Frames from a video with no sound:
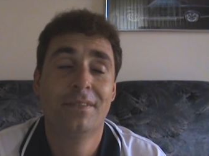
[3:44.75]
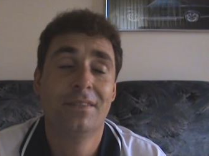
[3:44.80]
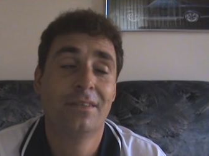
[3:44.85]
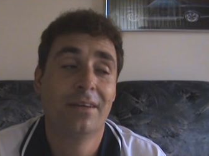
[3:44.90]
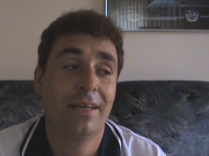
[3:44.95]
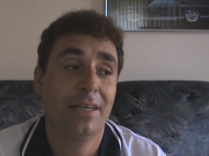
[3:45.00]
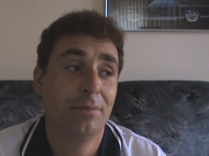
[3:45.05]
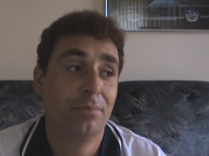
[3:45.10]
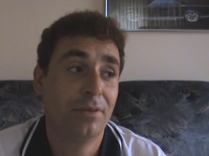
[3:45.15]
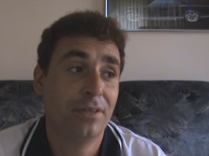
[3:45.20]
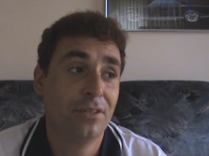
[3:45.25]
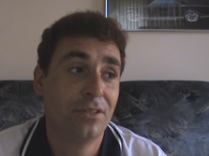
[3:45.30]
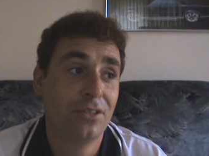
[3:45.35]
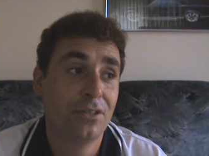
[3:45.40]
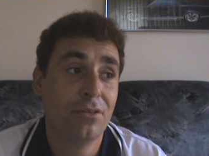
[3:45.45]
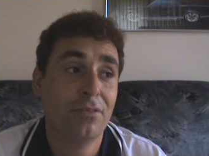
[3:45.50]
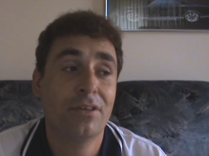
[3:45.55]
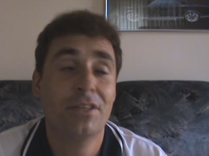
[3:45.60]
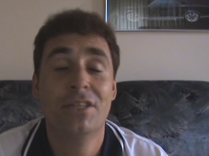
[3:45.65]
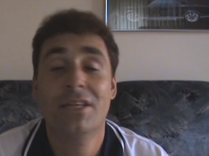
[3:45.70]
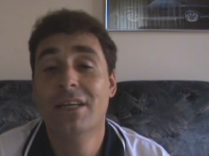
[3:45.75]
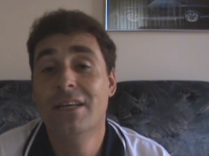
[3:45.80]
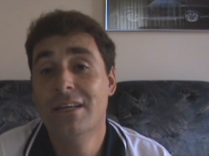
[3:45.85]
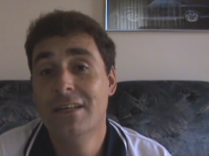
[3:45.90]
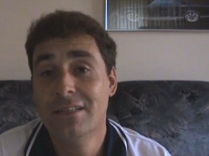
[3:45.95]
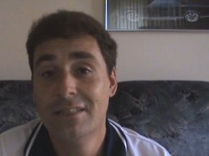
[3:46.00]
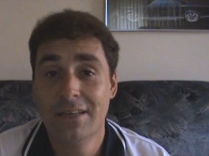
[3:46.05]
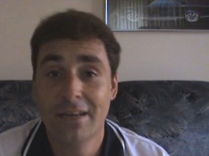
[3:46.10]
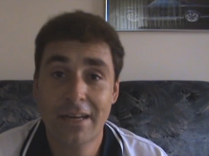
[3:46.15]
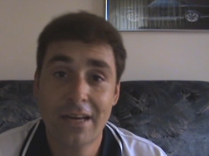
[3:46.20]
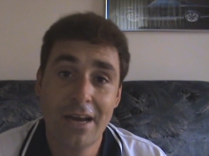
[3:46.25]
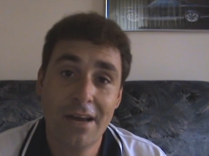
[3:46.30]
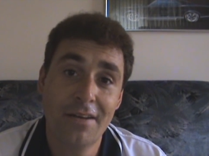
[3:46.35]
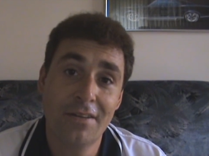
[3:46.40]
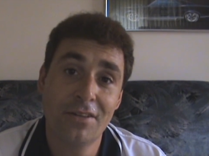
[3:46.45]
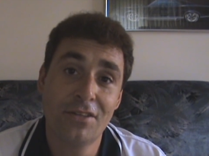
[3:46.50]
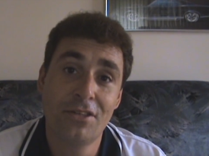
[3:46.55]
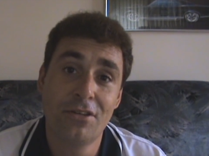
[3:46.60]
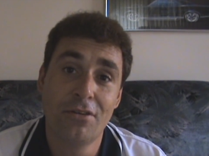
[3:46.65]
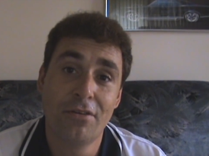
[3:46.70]
So I had to put it in storage. So I go
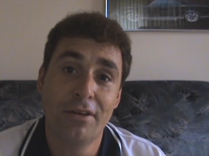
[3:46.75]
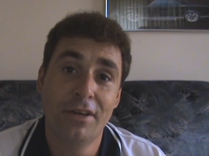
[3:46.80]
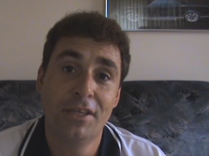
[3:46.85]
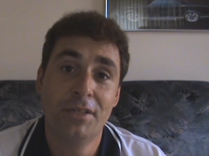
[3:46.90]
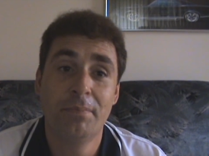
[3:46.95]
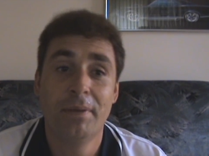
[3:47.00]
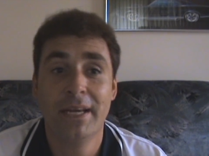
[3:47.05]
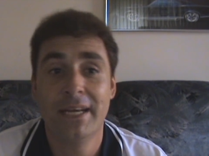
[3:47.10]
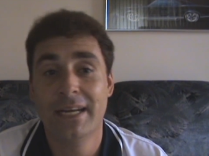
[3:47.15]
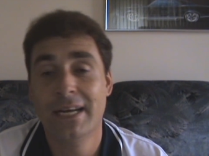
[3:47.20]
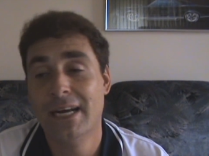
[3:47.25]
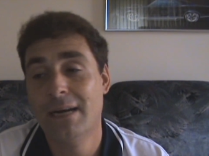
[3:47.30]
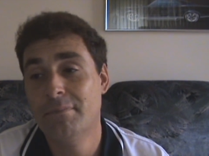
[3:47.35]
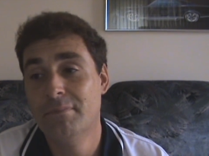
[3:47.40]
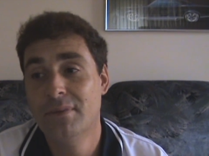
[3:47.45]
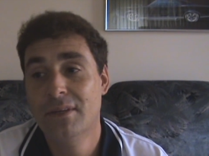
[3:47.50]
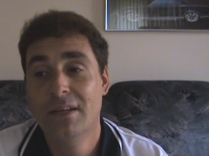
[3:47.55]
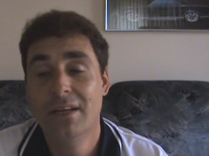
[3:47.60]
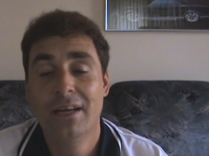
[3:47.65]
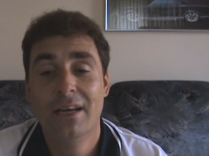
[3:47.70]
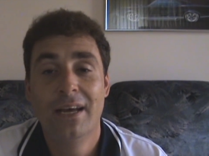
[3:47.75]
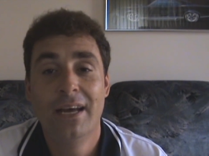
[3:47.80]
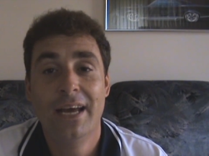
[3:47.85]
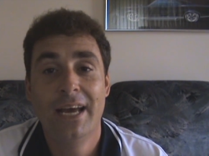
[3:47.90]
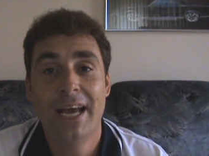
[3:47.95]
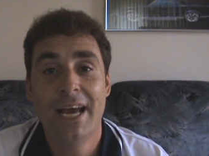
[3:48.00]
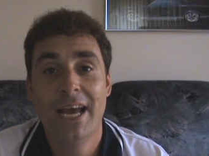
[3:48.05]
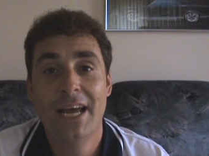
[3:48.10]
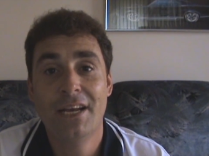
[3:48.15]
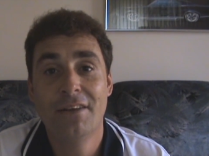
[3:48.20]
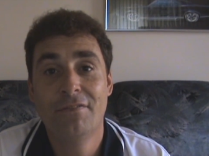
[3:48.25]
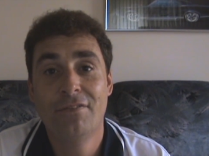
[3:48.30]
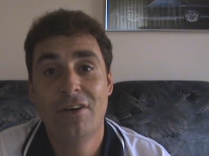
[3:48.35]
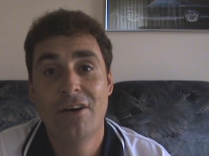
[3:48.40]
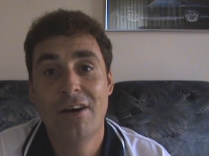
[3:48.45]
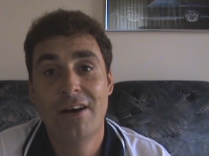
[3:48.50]
to the storage, pick it up, and